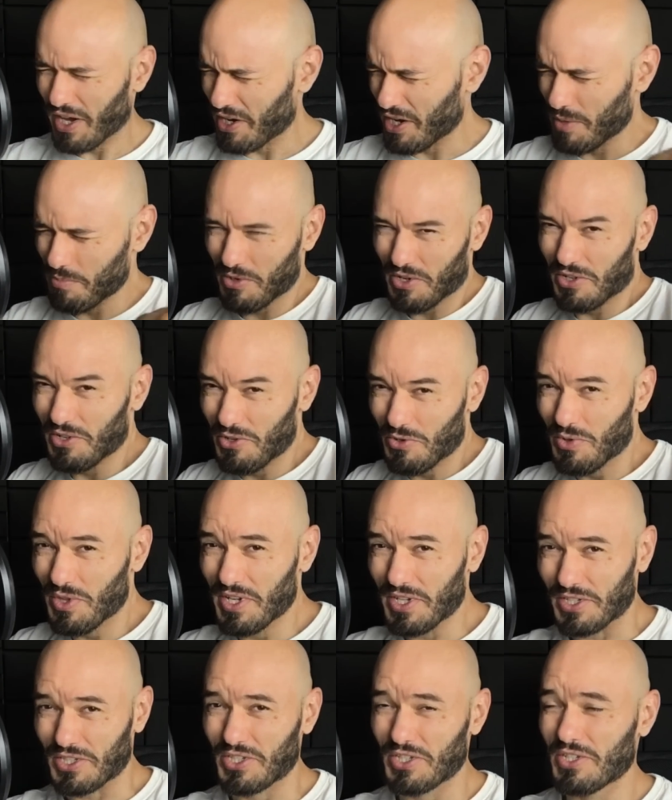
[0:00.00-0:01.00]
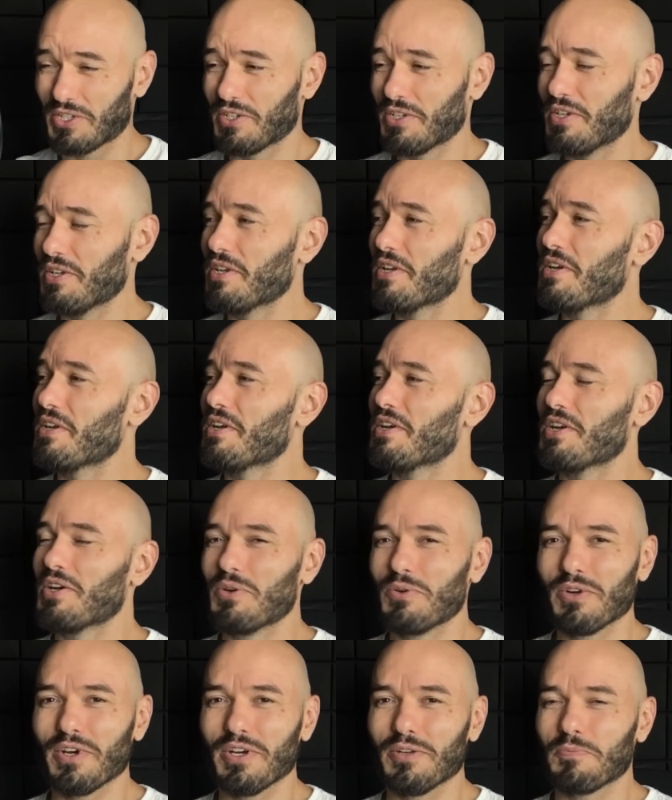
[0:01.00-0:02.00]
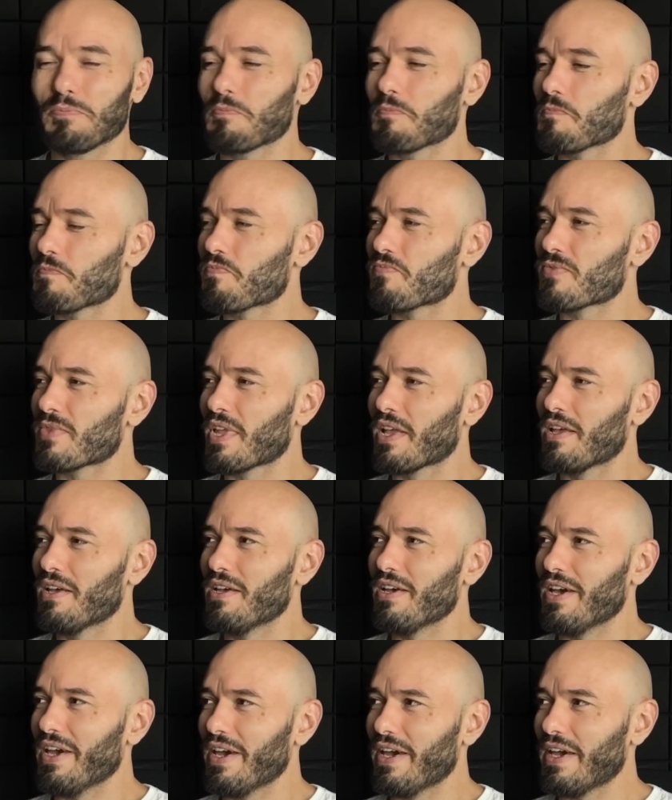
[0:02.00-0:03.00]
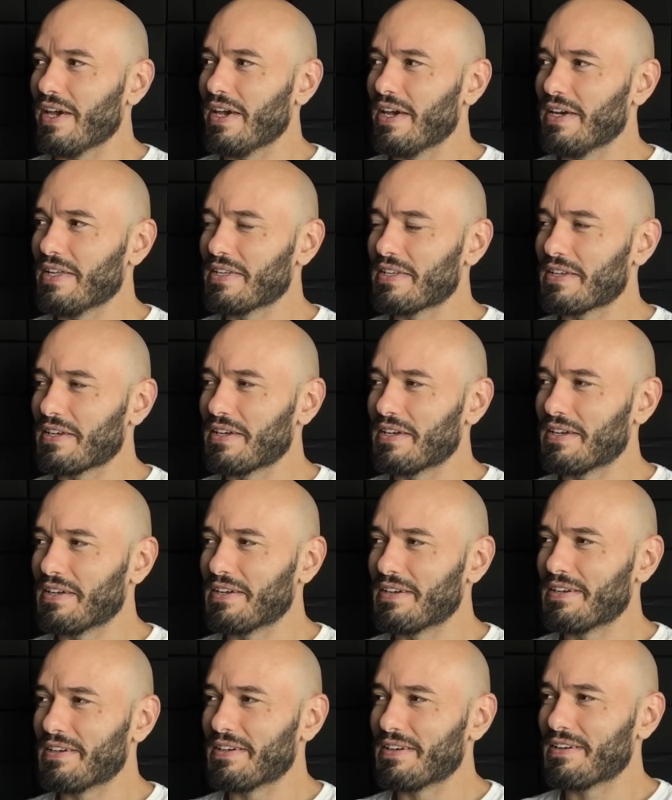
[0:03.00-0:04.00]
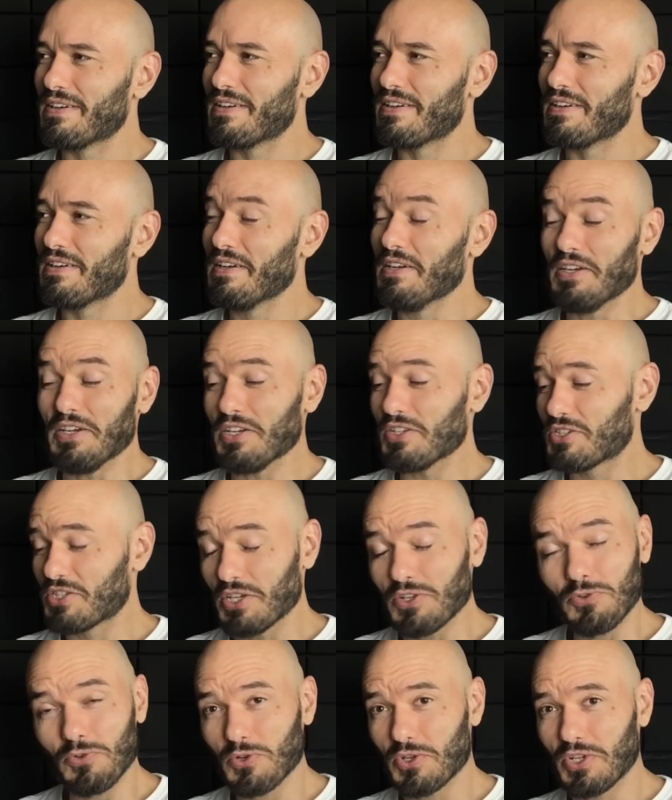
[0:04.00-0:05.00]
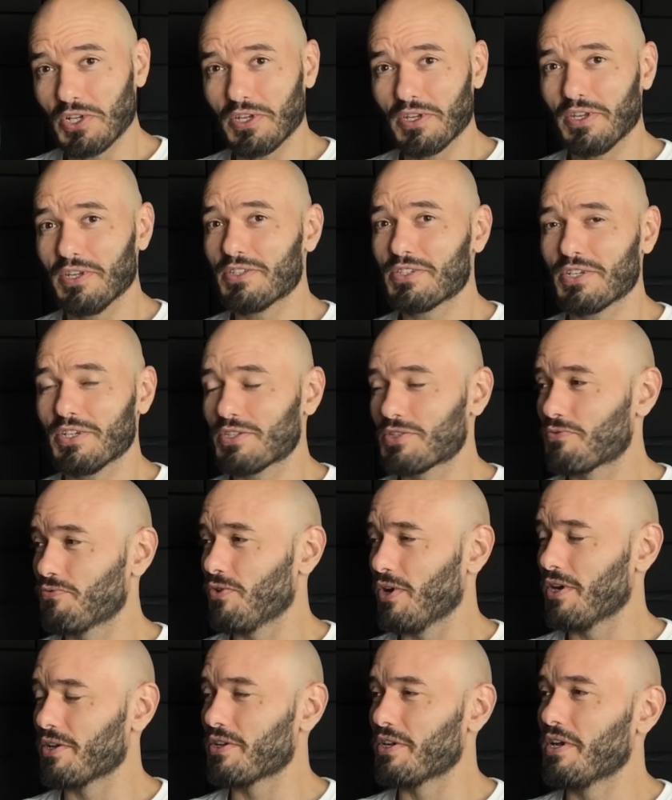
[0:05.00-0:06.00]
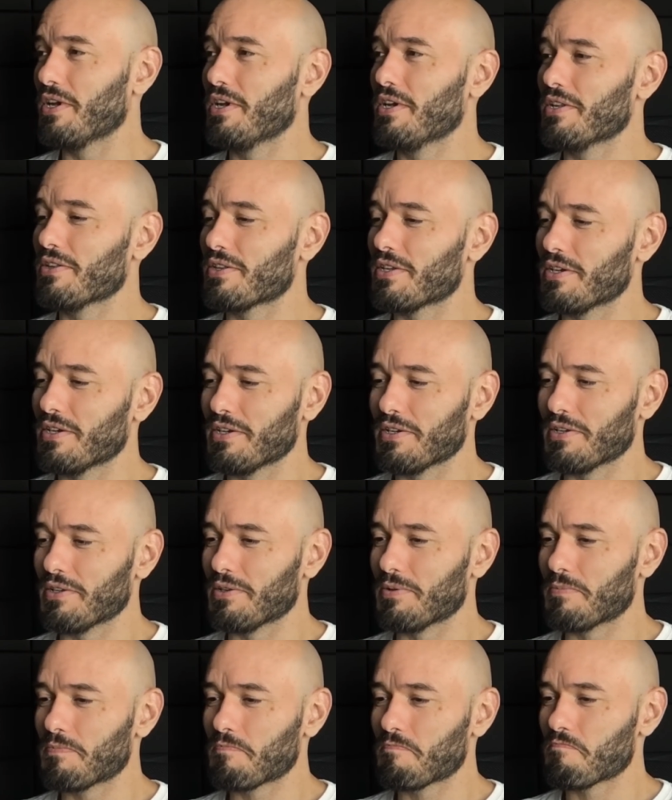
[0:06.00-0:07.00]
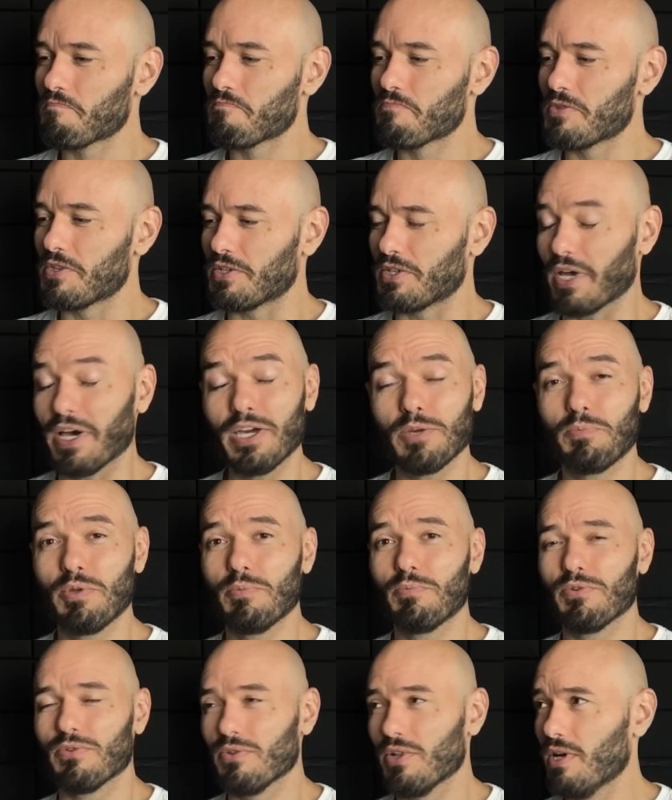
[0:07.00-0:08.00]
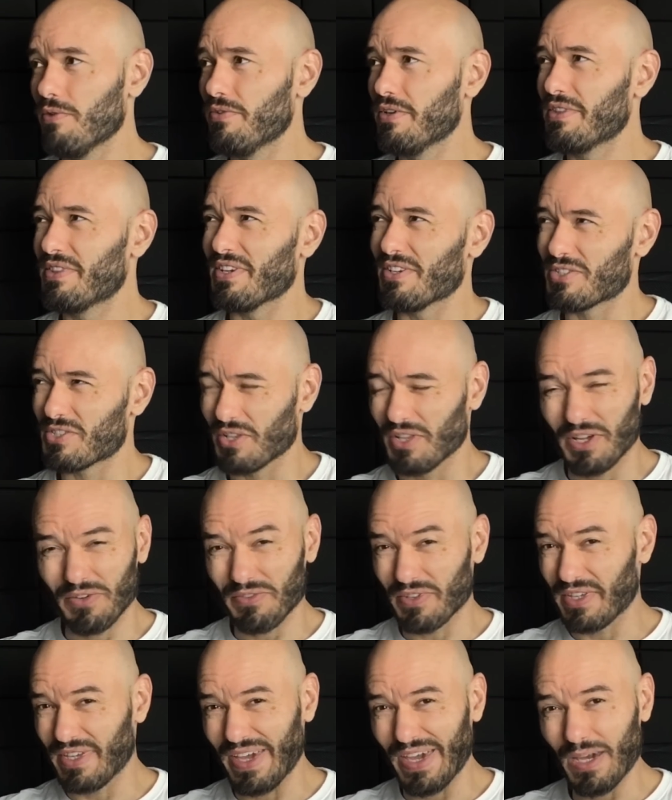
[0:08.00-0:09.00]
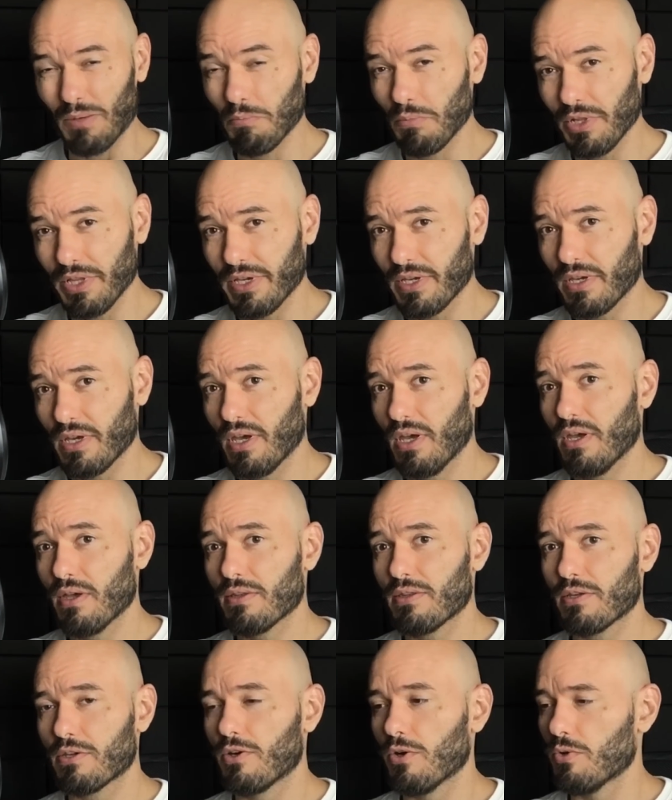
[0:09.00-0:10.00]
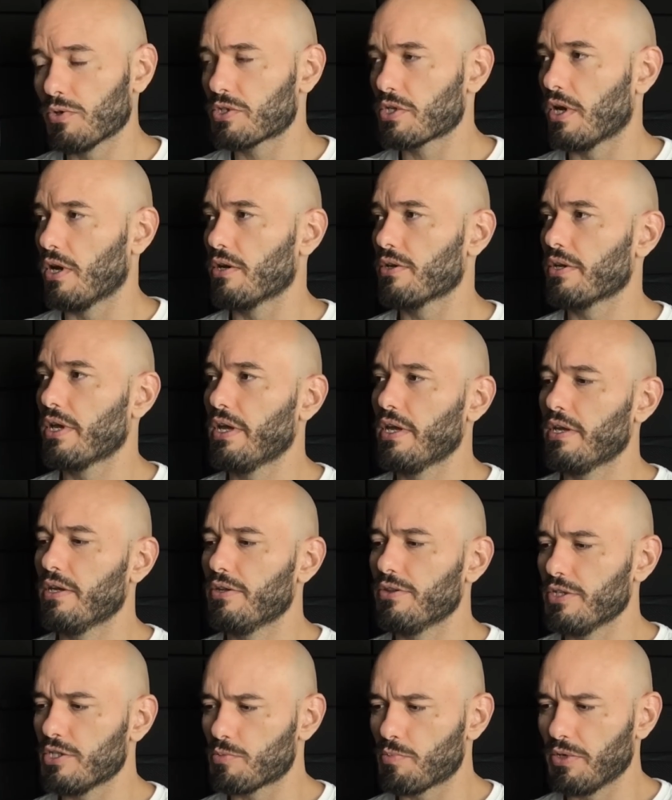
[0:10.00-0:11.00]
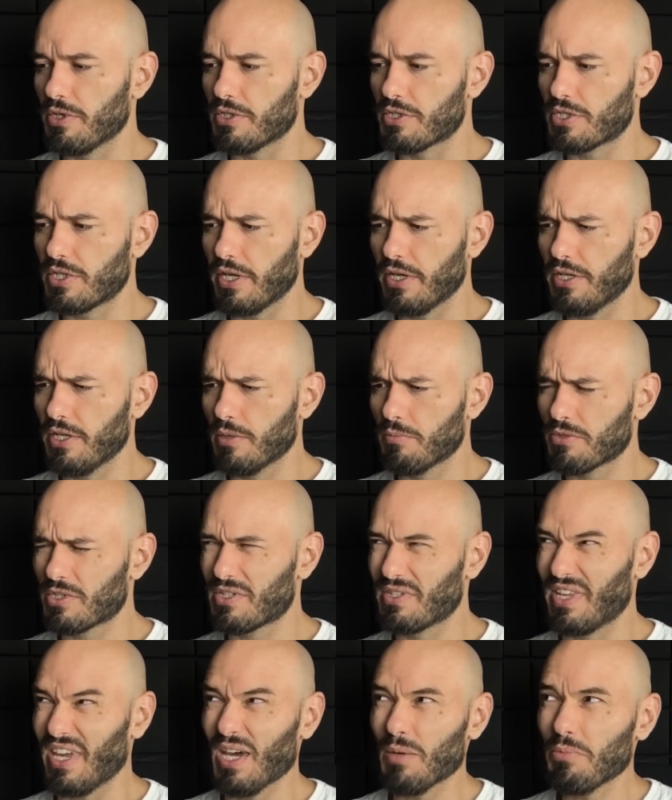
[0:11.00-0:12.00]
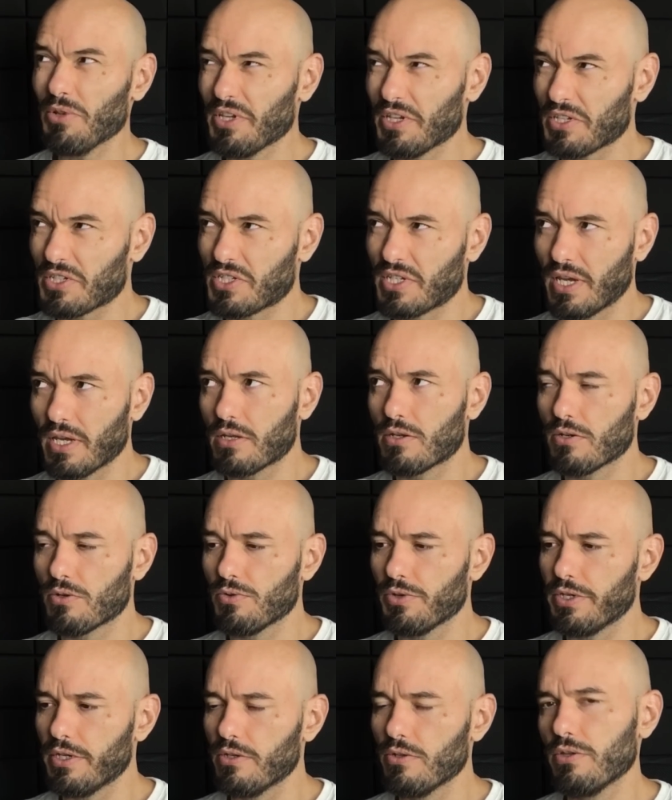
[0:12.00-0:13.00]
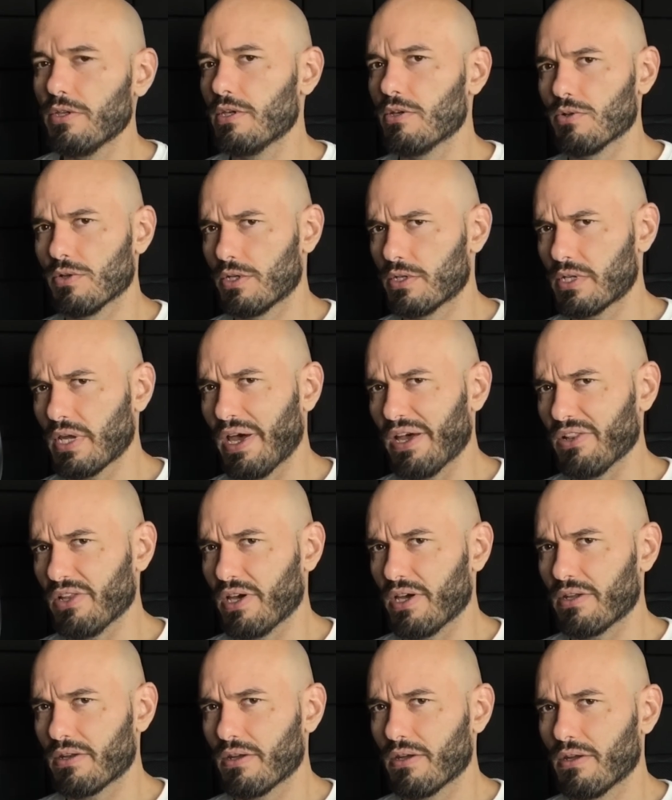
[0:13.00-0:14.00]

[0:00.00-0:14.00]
I'm going to do this, right? And it's interesting, it's fun. The Thai people love it. There's a lot of gambling that goes on in these big stadiums. Gambling is technically illegal in Thailand.